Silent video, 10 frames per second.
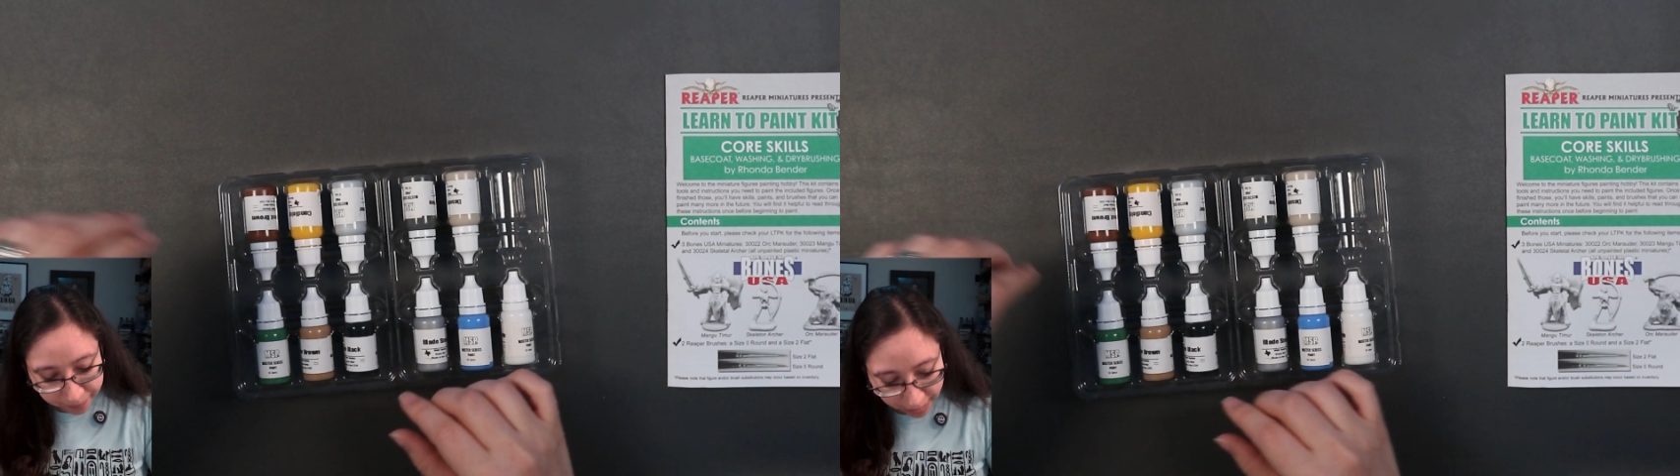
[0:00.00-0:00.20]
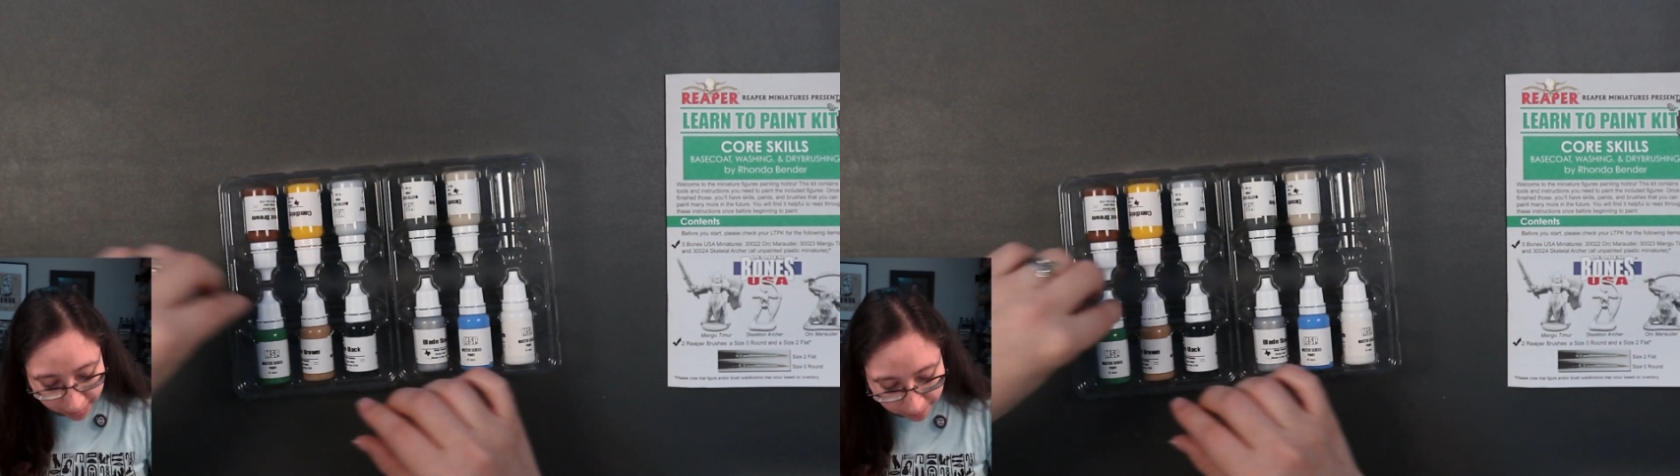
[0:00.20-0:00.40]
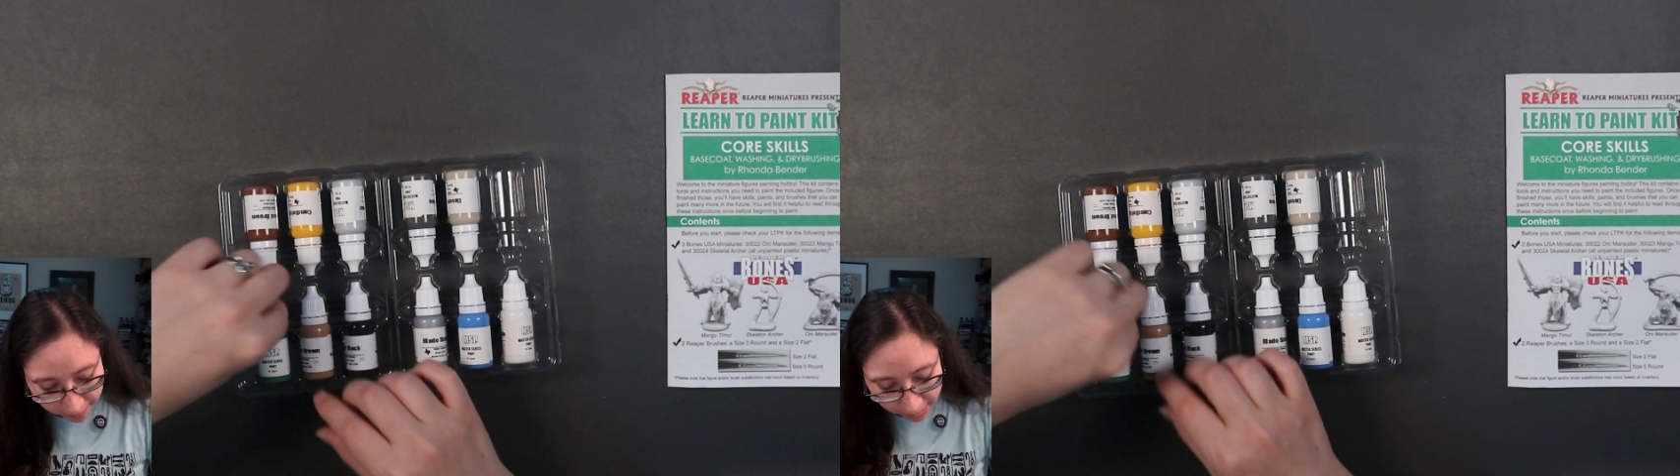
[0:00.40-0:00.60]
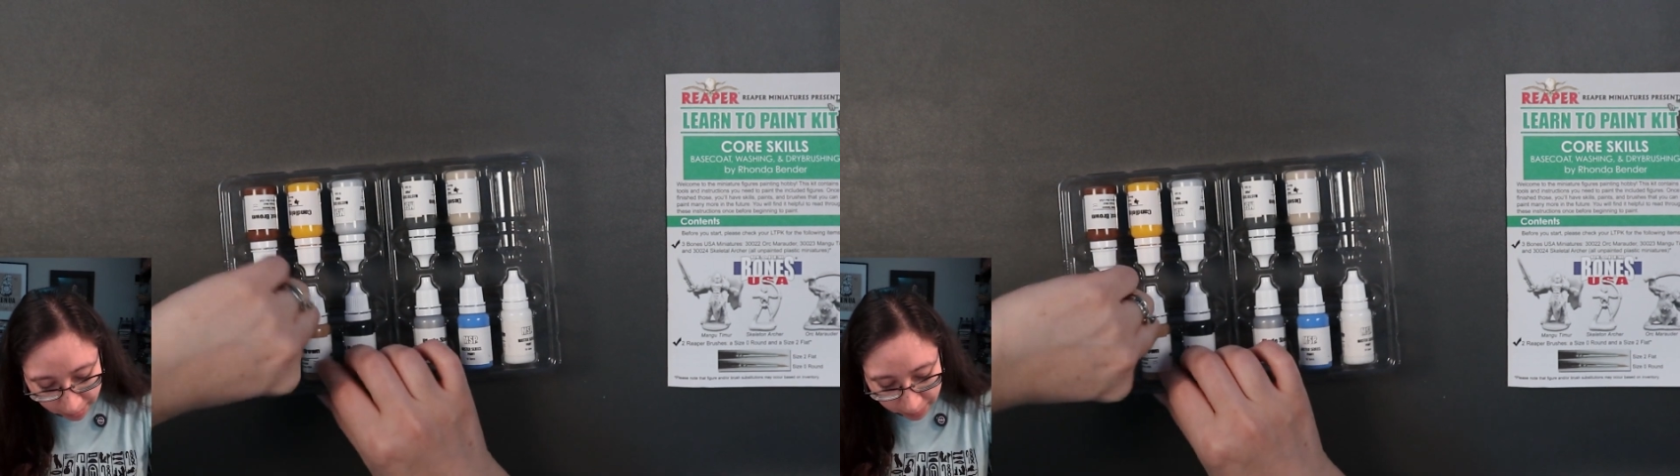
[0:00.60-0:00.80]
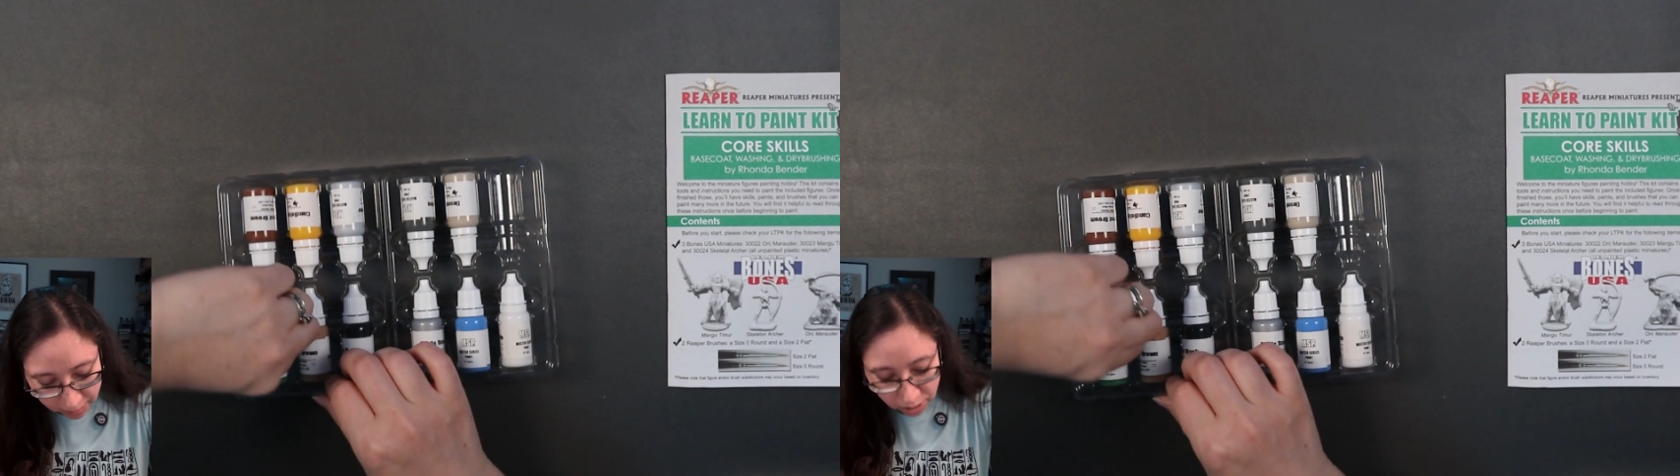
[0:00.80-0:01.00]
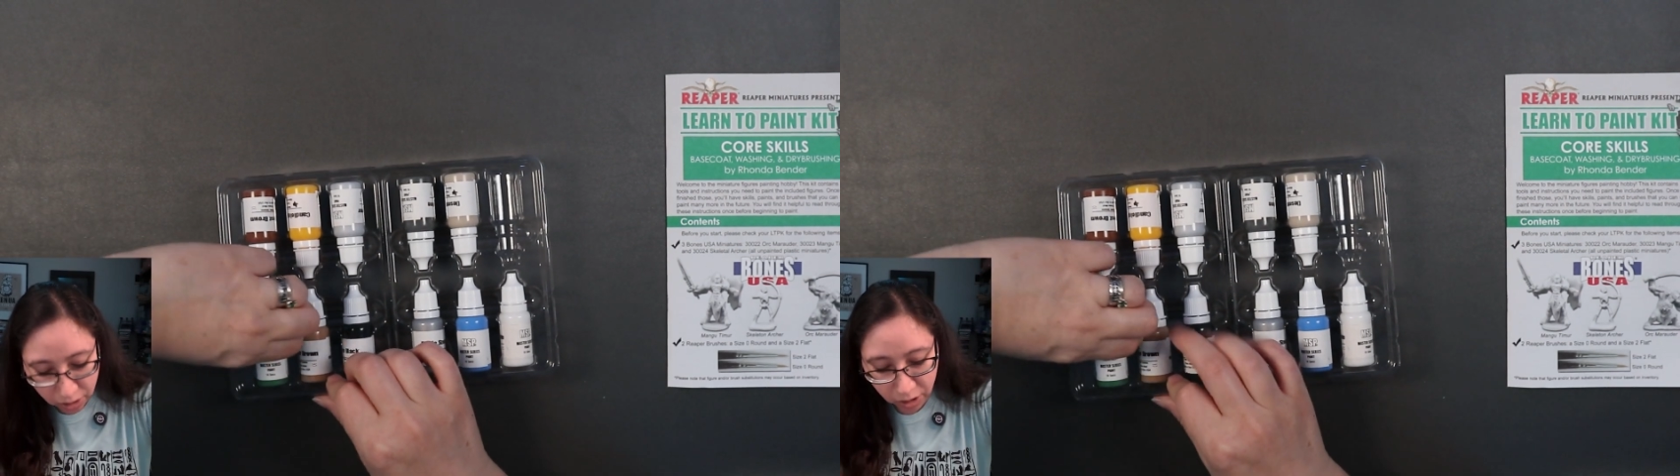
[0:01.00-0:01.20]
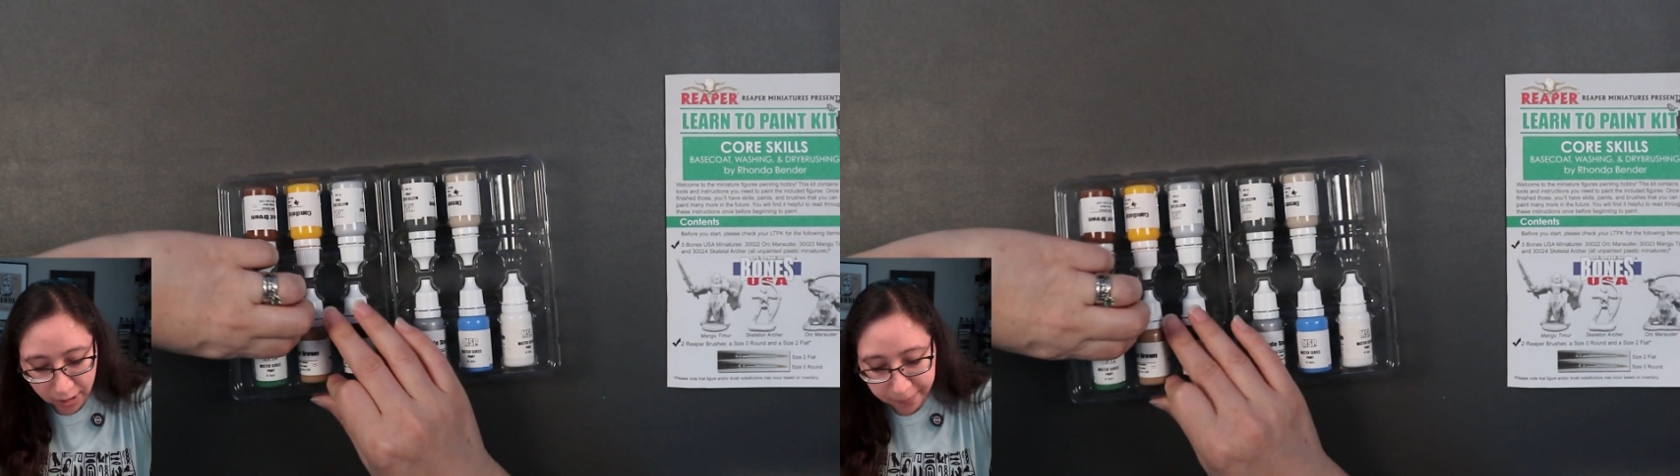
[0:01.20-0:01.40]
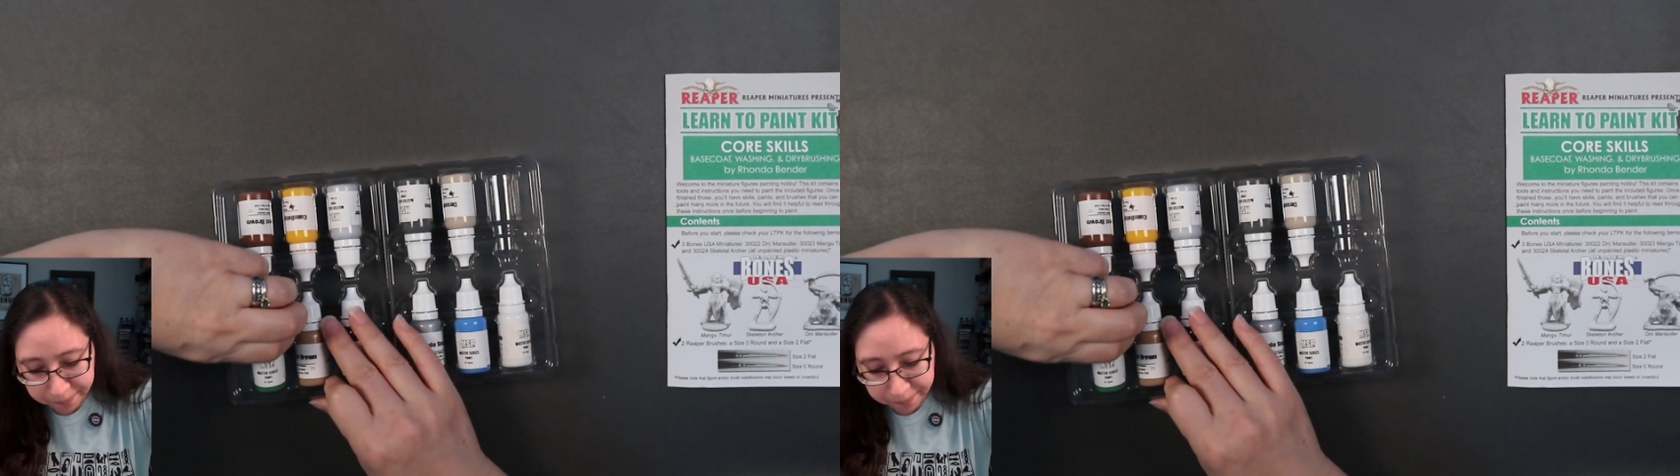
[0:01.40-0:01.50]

And let me just show you.